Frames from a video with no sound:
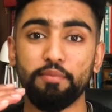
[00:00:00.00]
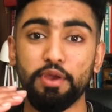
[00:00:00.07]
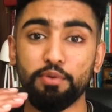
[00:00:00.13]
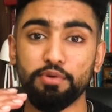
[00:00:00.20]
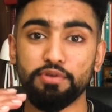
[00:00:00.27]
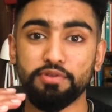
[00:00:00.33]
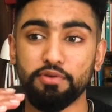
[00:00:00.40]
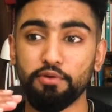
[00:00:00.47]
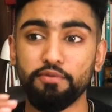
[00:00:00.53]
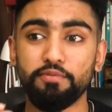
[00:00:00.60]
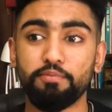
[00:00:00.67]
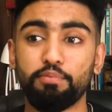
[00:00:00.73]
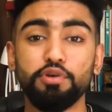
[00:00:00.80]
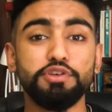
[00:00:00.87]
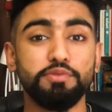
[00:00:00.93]
it was sort
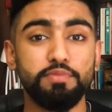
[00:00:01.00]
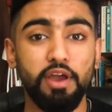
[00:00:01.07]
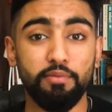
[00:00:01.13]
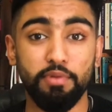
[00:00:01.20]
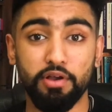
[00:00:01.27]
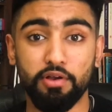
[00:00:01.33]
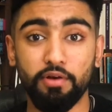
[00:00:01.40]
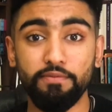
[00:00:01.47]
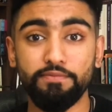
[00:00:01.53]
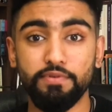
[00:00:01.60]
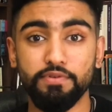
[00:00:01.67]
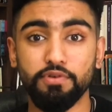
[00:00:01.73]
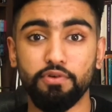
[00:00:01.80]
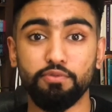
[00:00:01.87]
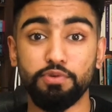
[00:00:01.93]
of pushing me out of my comfort
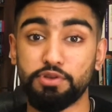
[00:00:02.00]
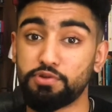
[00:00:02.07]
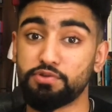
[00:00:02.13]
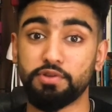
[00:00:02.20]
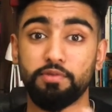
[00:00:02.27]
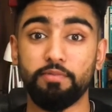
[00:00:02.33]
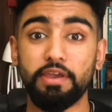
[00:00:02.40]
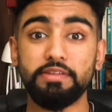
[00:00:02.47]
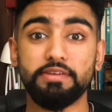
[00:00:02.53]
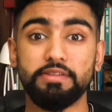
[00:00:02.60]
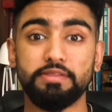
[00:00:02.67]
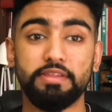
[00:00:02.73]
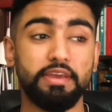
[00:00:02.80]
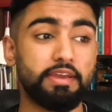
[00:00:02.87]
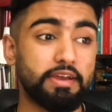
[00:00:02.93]
zone, which was an amazing
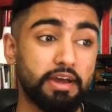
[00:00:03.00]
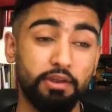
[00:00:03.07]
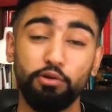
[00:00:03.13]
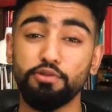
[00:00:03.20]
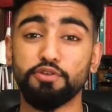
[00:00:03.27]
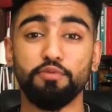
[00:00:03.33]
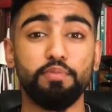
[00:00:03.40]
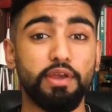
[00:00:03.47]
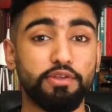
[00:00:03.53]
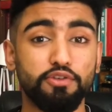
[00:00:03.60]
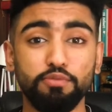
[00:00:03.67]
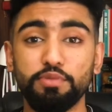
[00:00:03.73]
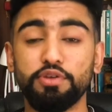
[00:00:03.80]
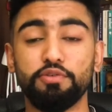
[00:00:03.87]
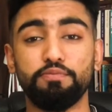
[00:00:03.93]
thing. And I also met
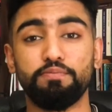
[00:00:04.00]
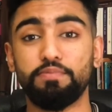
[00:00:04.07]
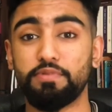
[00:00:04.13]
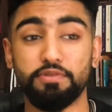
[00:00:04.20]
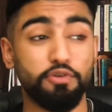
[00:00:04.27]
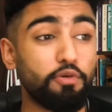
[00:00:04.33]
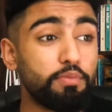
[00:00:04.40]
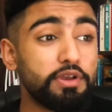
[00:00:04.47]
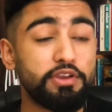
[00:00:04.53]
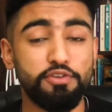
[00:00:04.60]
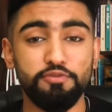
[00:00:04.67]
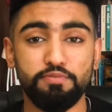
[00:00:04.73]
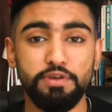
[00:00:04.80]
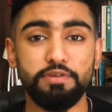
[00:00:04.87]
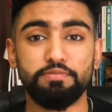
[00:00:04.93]
so many
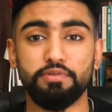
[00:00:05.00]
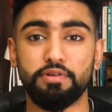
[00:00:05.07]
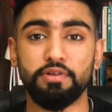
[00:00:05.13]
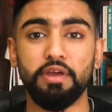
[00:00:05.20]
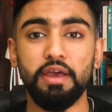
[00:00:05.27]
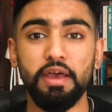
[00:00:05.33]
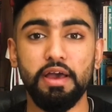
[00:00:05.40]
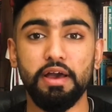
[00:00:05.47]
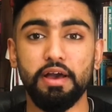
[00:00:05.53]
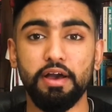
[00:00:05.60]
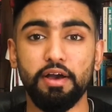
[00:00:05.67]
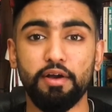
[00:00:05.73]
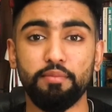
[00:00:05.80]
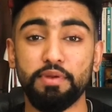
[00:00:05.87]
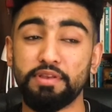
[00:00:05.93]
new people,
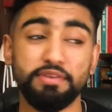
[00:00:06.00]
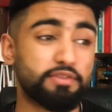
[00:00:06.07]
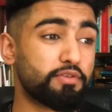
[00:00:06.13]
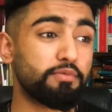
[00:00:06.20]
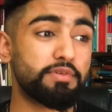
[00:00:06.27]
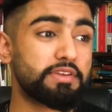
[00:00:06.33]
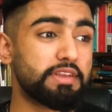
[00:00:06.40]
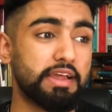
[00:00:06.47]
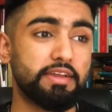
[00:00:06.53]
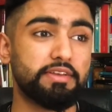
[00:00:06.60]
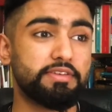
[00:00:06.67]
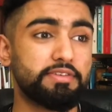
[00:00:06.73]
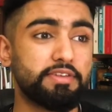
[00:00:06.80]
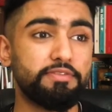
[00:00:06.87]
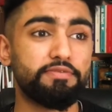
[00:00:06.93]
in so many like
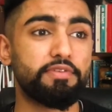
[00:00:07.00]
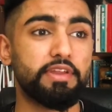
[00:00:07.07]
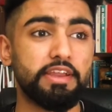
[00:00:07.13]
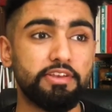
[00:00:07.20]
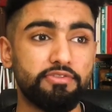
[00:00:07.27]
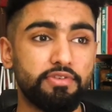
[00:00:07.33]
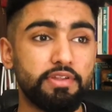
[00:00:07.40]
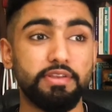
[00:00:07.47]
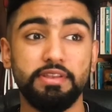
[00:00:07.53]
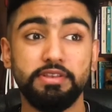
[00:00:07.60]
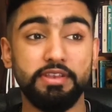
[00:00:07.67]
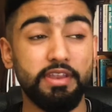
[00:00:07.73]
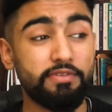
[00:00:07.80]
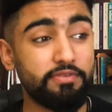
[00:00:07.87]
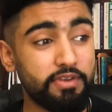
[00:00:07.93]
different interests,
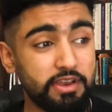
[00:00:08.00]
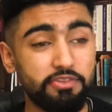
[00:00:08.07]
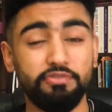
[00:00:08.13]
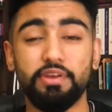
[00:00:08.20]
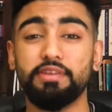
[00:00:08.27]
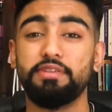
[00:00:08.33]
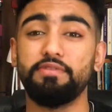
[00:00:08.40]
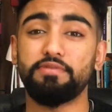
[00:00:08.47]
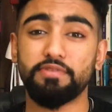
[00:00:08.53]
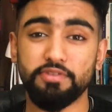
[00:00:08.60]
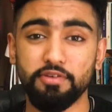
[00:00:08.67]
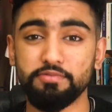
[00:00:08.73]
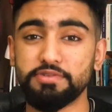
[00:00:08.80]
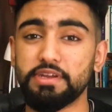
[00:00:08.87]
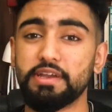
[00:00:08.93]
different
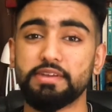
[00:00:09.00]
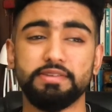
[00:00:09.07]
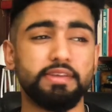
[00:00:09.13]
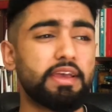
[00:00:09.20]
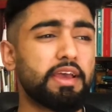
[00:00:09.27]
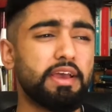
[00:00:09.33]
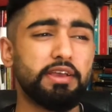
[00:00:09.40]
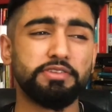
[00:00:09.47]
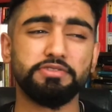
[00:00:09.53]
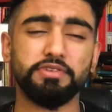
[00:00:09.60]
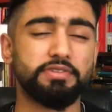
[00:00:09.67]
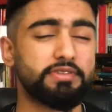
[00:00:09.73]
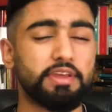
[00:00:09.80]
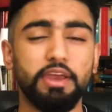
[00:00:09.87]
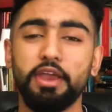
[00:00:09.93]
subjects.
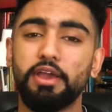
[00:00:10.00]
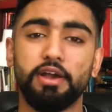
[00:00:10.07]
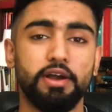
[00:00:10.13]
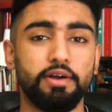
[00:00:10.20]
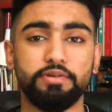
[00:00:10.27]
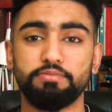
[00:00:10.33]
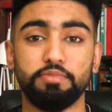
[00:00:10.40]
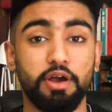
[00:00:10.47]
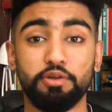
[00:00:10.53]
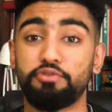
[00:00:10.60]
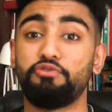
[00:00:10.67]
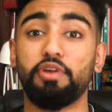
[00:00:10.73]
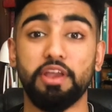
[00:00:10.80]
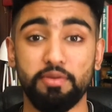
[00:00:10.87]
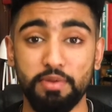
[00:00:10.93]
Just, I'd
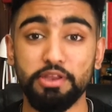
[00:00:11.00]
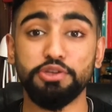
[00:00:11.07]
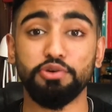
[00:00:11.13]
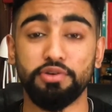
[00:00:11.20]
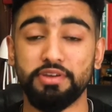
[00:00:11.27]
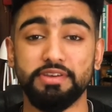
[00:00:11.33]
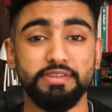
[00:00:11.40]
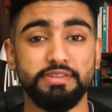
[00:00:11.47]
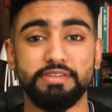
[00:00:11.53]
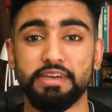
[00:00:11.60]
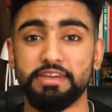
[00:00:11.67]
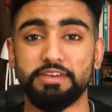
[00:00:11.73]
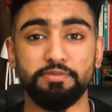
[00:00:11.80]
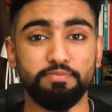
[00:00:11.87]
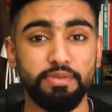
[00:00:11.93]
recommend joining a
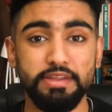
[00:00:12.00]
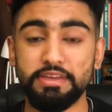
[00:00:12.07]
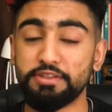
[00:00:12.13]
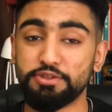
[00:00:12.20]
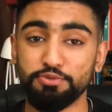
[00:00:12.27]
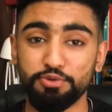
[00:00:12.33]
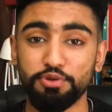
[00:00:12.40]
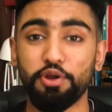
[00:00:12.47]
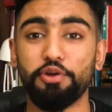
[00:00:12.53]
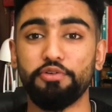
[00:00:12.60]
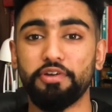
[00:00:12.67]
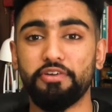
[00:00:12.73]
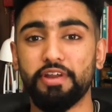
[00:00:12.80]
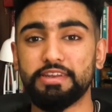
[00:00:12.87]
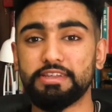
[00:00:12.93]
society, please, you will not
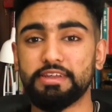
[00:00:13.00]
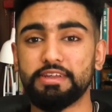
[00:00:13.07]
regret